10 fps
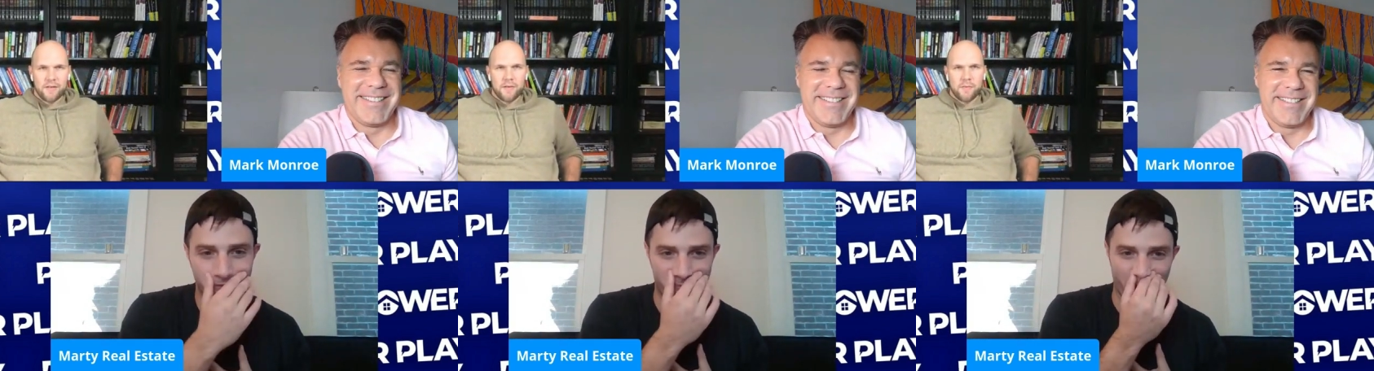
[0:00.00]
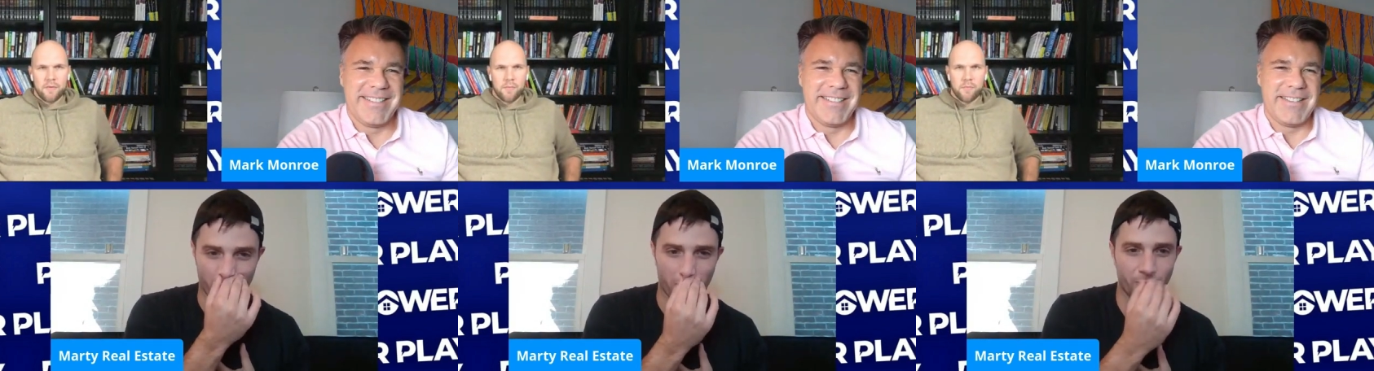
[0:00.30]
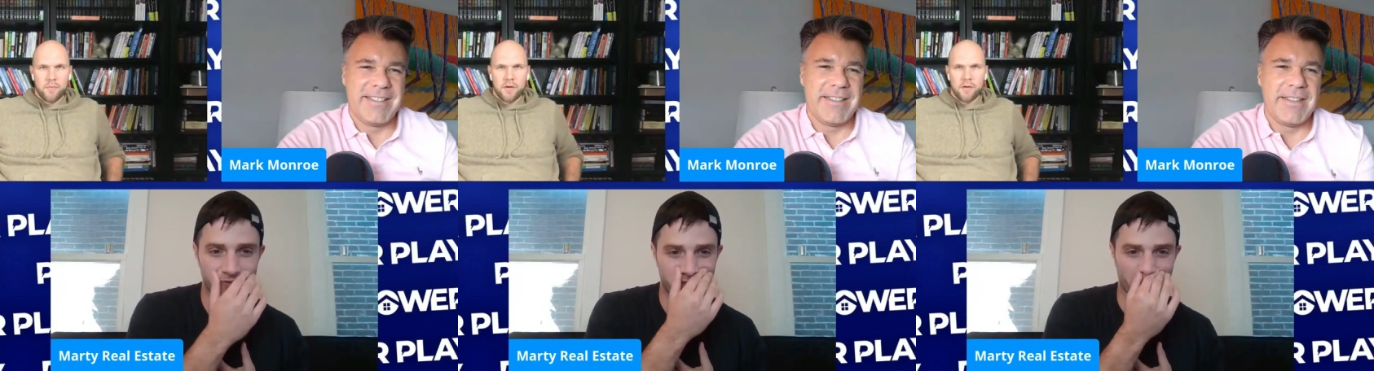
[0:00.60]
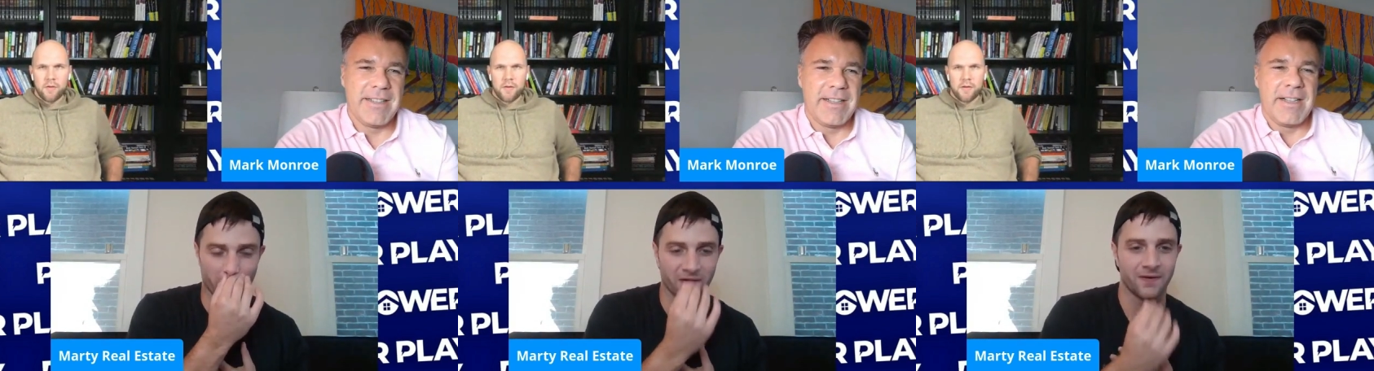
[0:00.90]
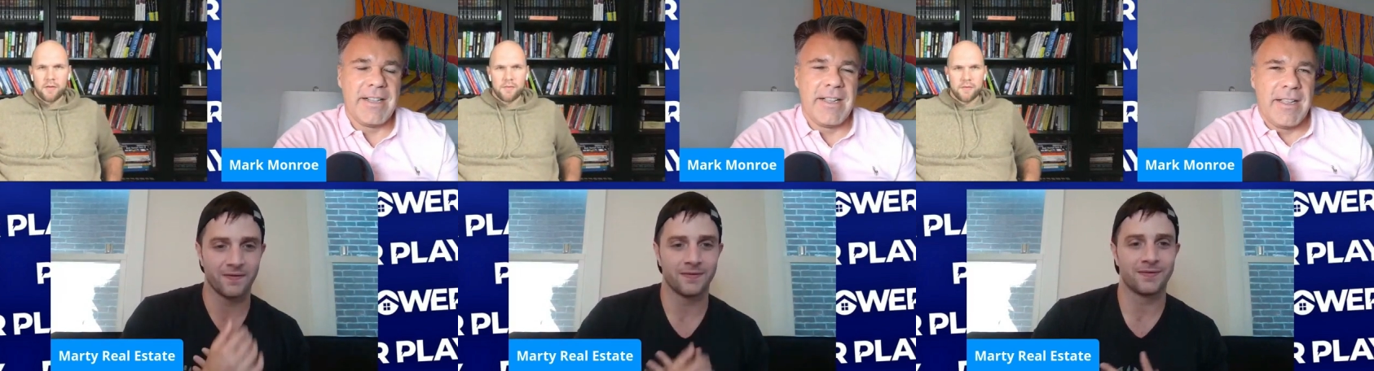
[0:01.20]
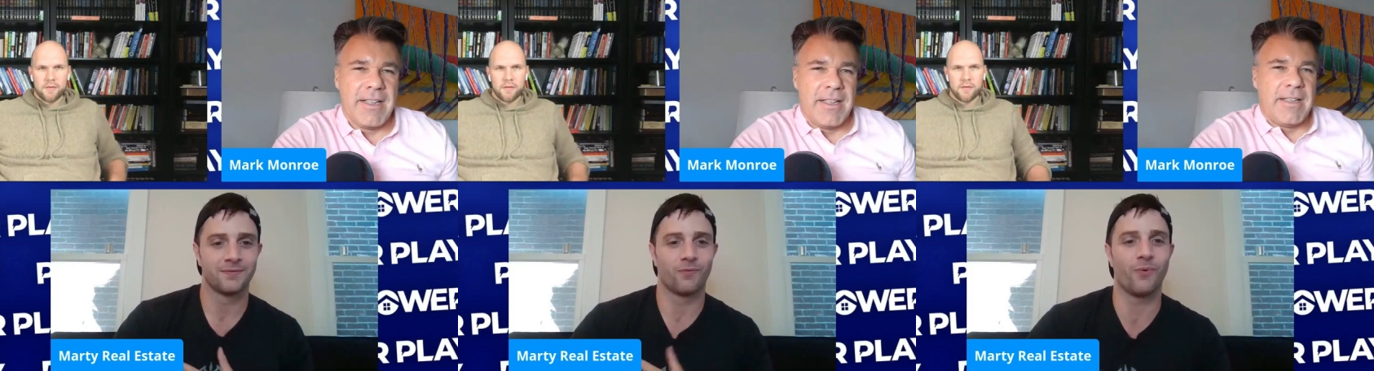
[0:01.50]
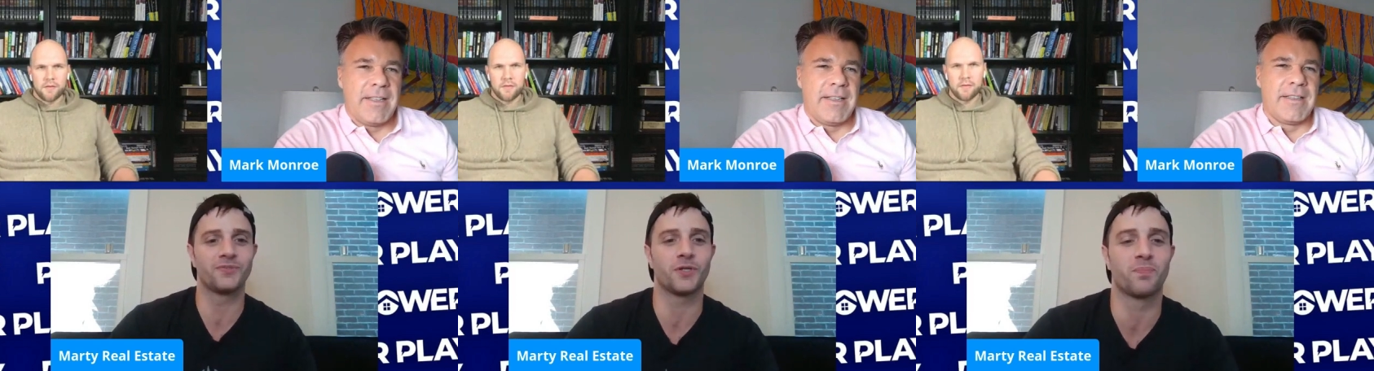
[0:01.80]
Speaker 1: Mark, what was your
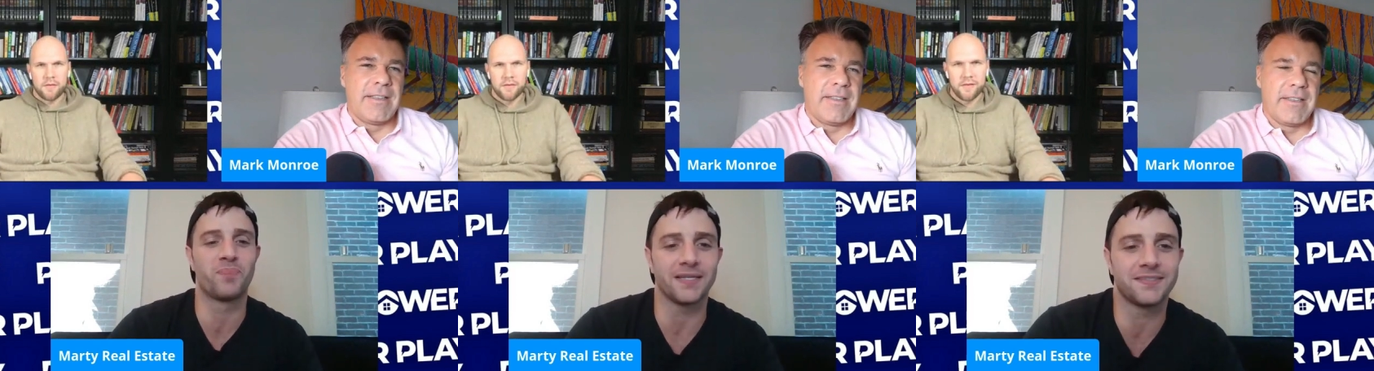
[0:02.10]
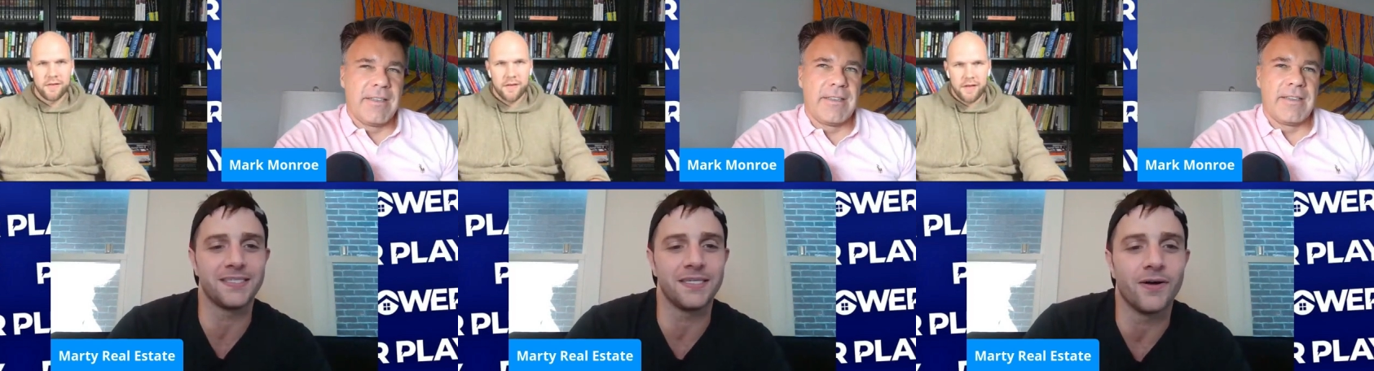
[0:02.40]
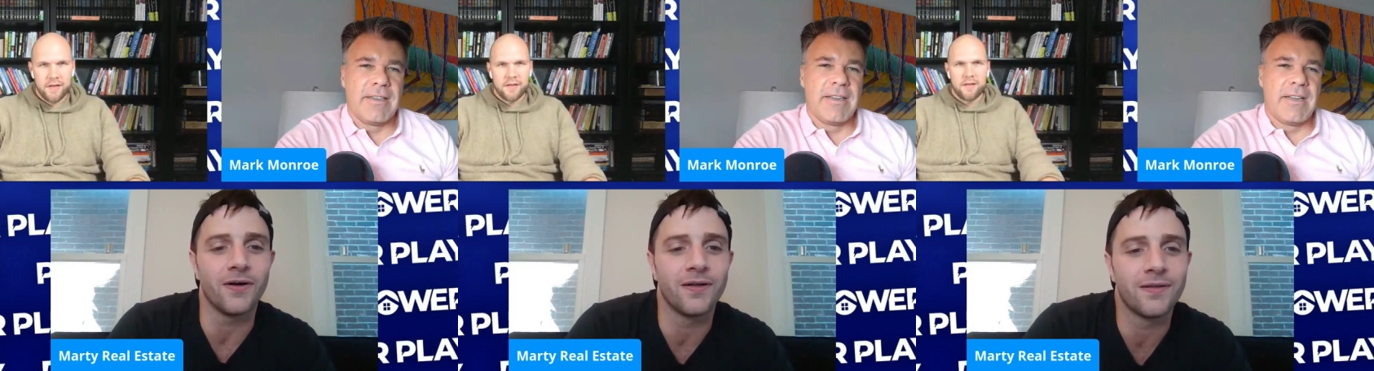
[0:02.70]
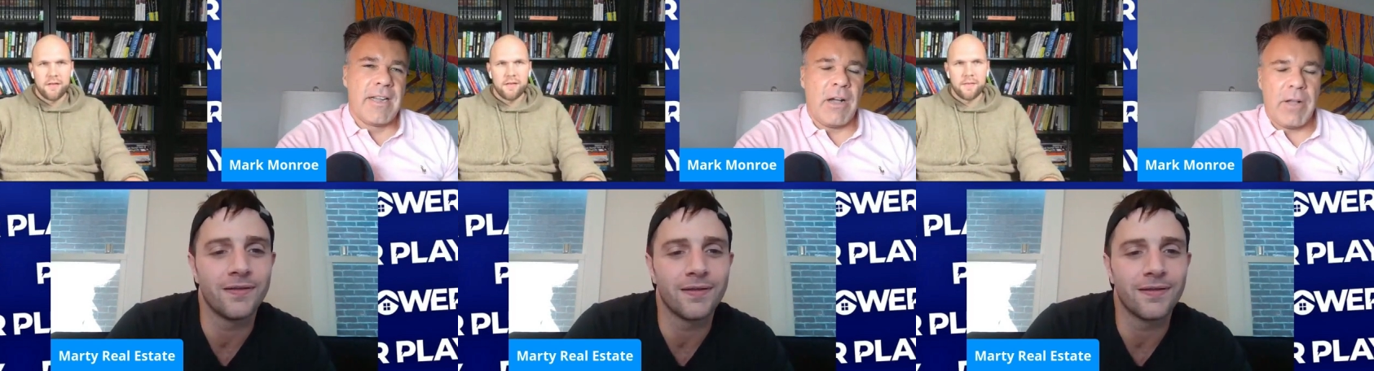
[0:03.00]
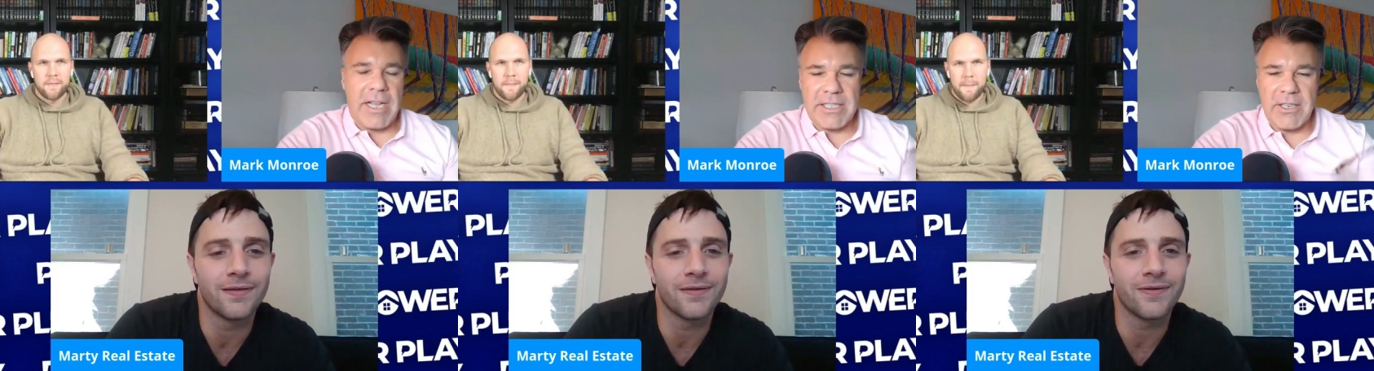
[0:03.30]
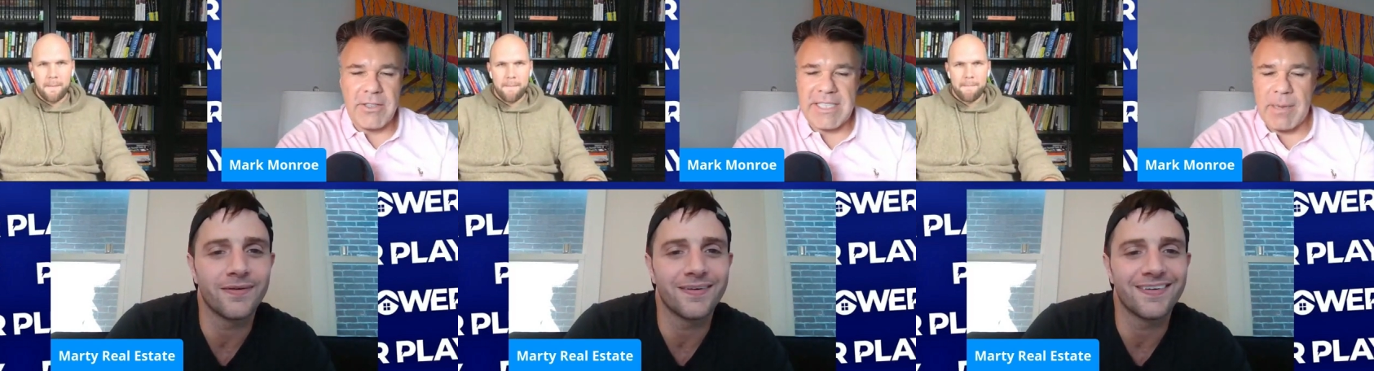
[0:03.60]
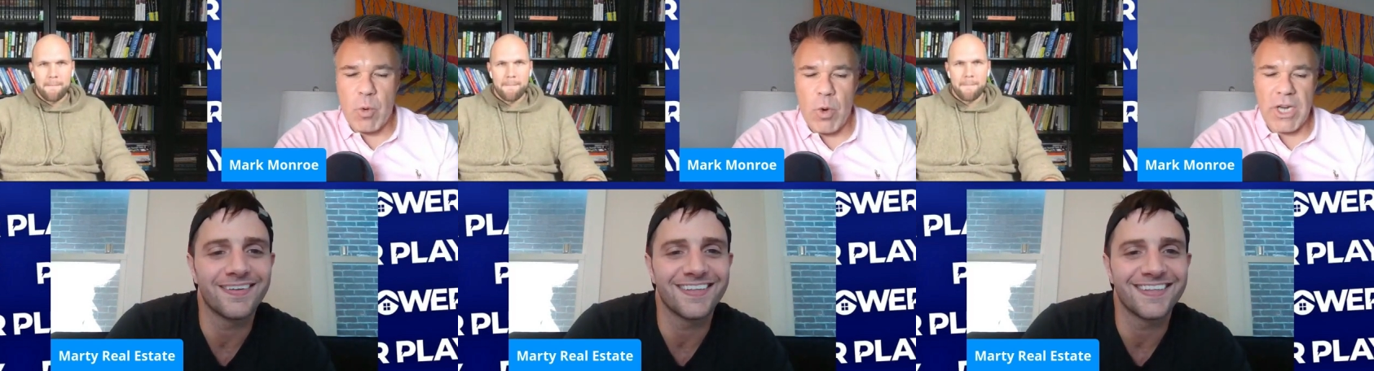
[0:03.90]
best deal?
Speaker 2: I'll ask you the
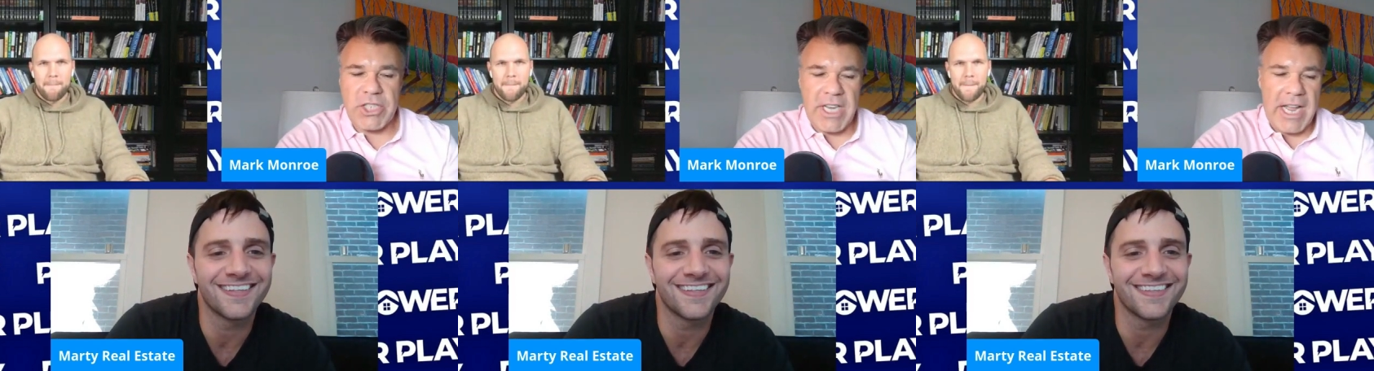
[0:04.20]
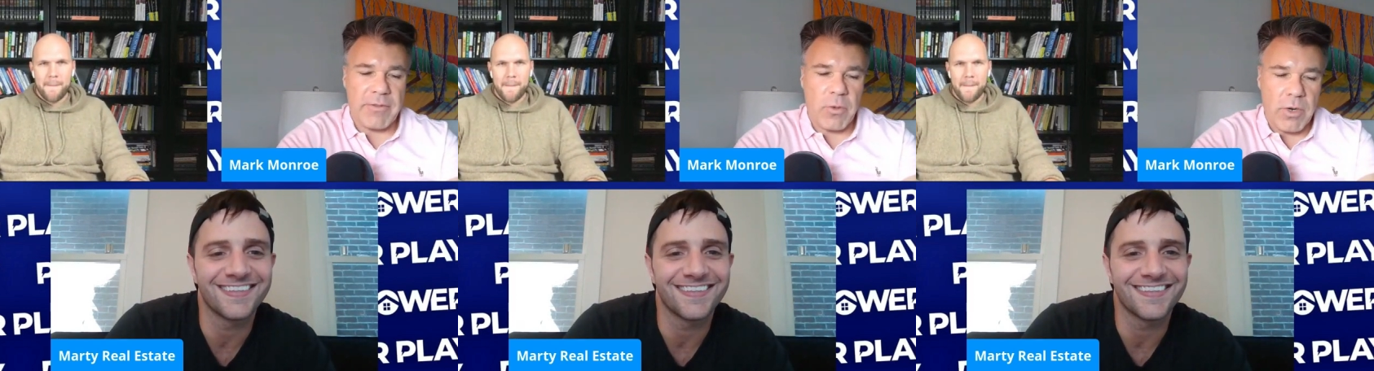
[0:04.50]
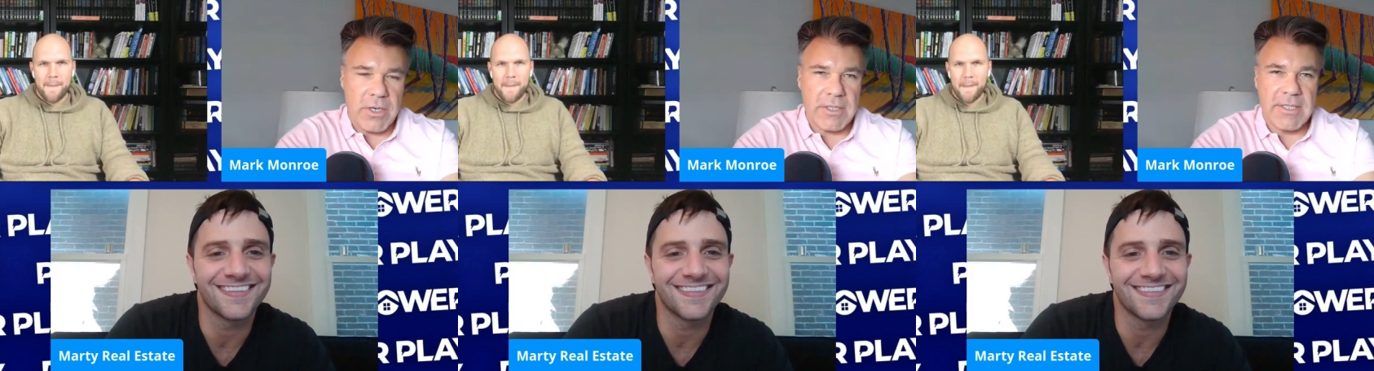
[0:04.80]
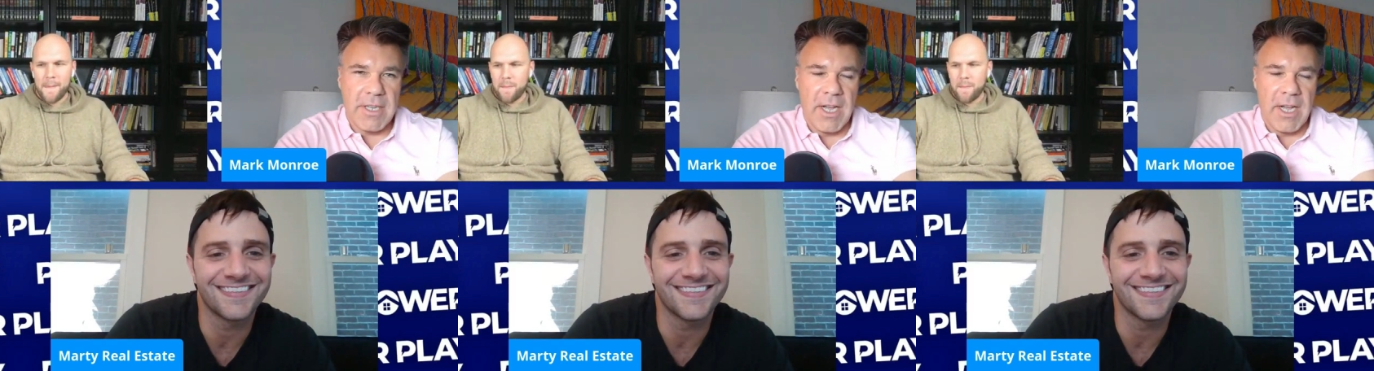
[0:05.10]
same question afterwards.